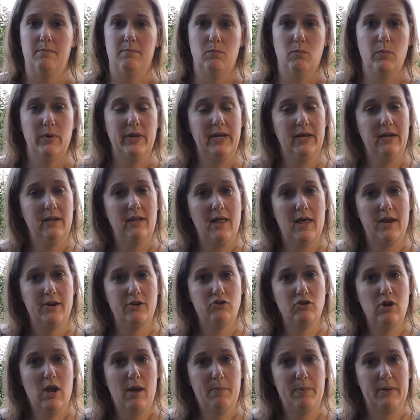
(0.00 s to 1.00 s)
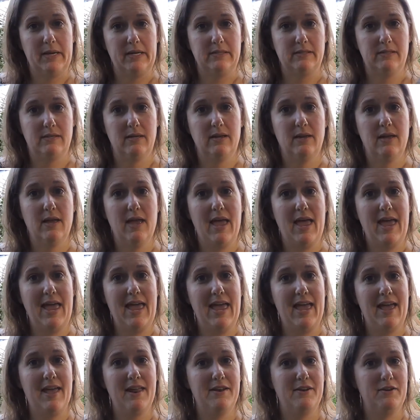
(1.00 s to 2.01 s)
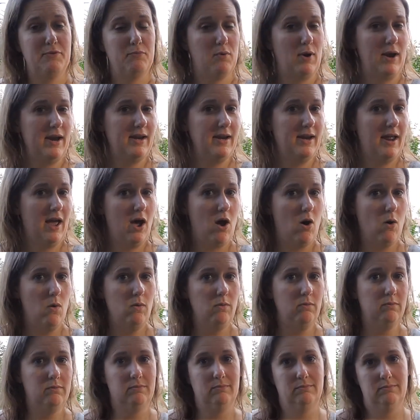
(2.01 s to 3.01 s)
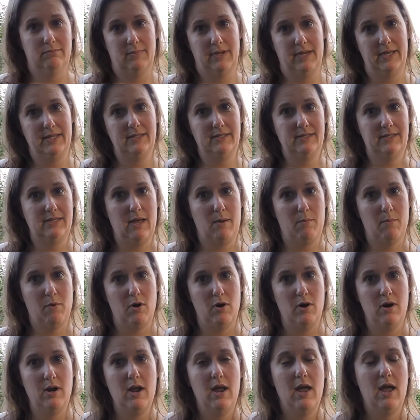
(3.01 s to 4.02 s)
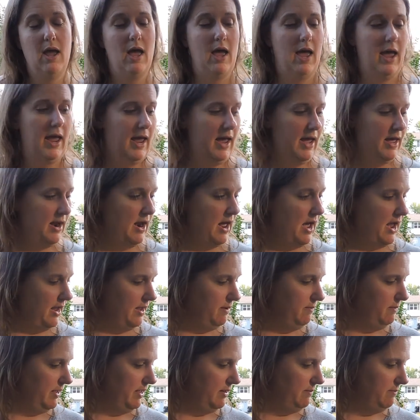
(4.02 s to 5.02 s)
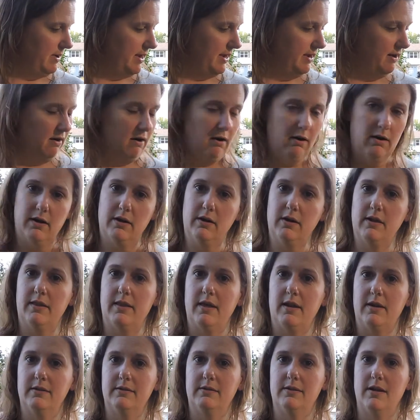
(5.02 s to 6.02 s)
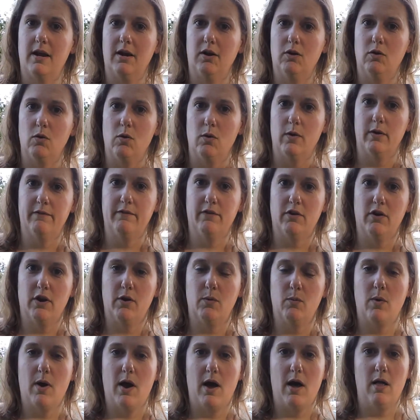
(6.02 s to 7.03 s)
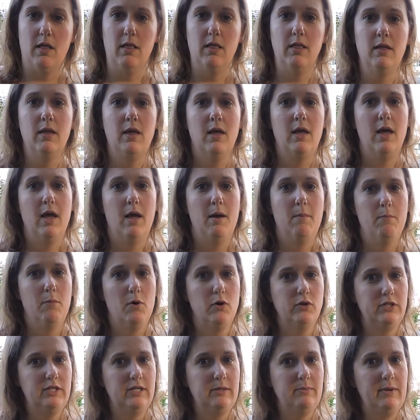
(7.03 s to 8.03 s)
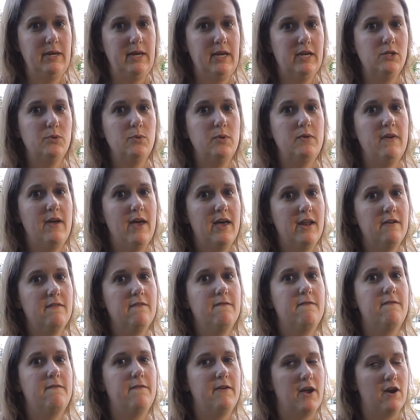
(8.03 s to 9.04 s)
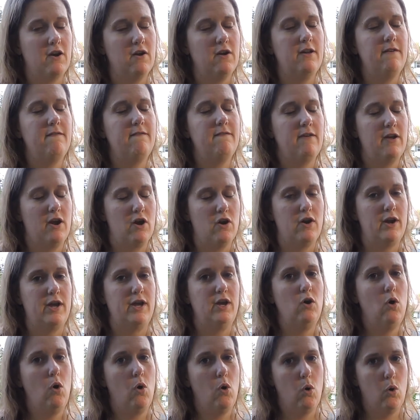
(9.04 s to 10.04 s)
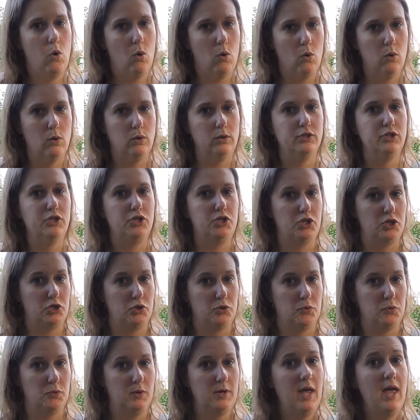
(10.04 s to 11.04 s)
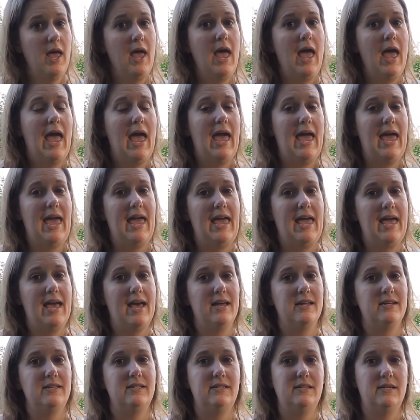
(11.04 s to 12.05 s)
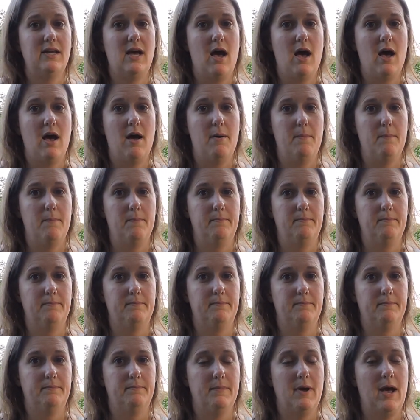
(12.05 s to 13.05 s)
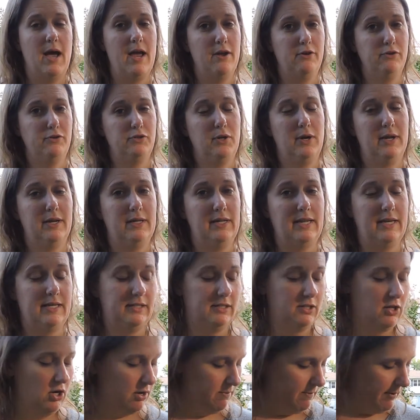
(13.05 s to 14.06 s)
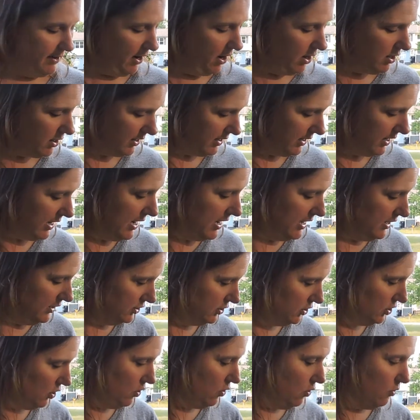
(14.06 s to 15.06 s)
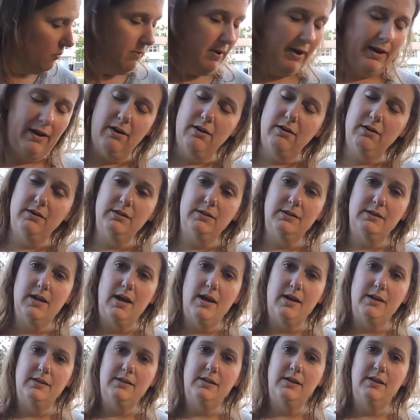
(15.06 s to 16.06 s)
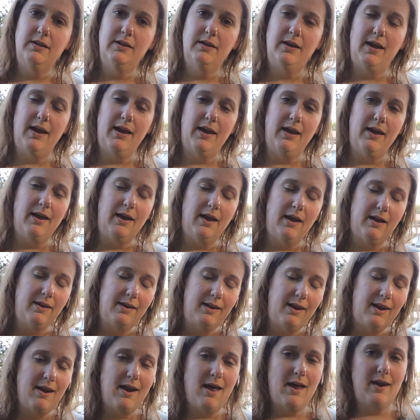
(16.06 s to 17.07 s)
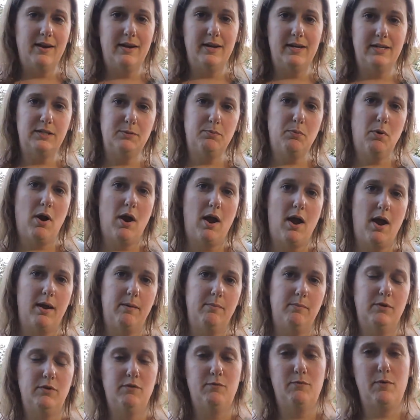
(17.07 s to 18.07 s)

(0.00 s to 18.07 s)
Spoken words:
we get a lot of droppings. And right now it's summer, and I am in my garden that is not growing very well, mostly because we've had a very cold June, and I also got a late start on my garden. So my garden's not at its prime. You've